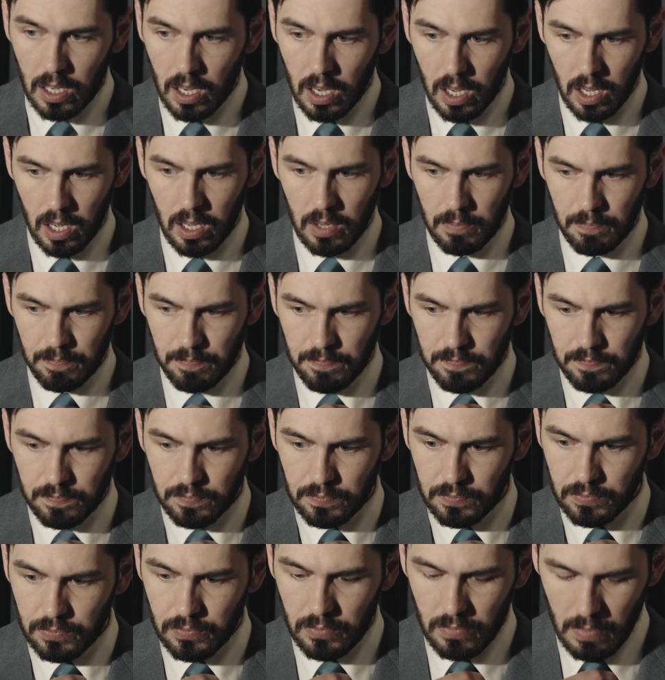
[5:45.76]
um,
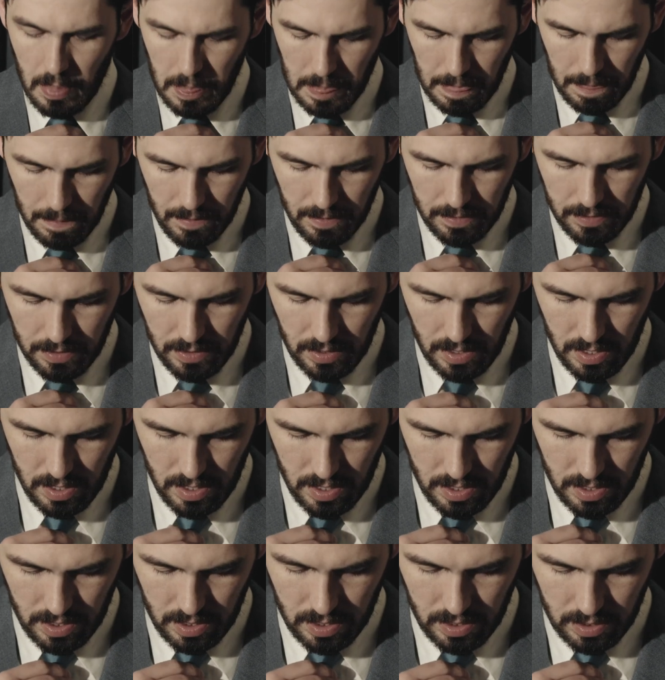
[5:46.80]
the
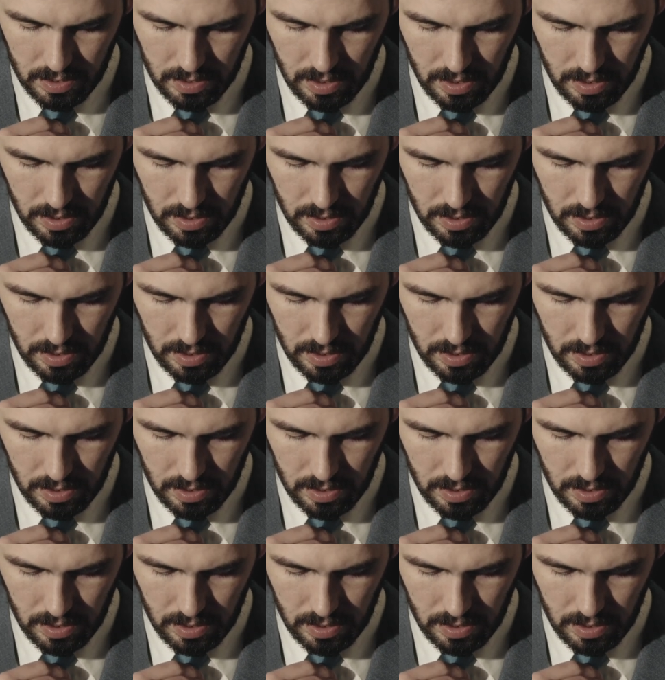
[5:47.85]
uh,